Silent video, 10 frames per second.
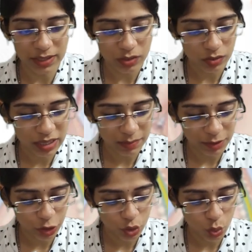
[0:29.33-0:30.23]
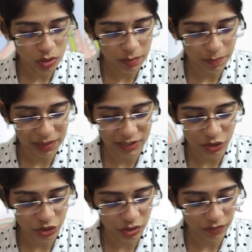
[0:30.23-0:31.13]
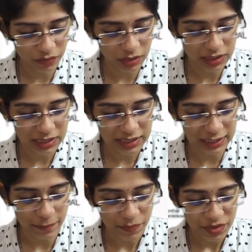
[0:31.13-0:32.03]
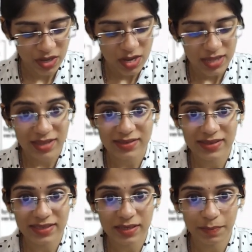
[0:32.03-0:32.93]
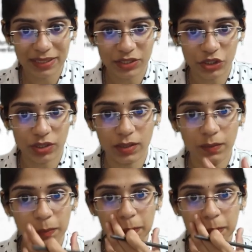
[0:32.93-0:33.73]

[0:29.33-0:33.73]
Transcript: So let me show the picture first. See, this is a picture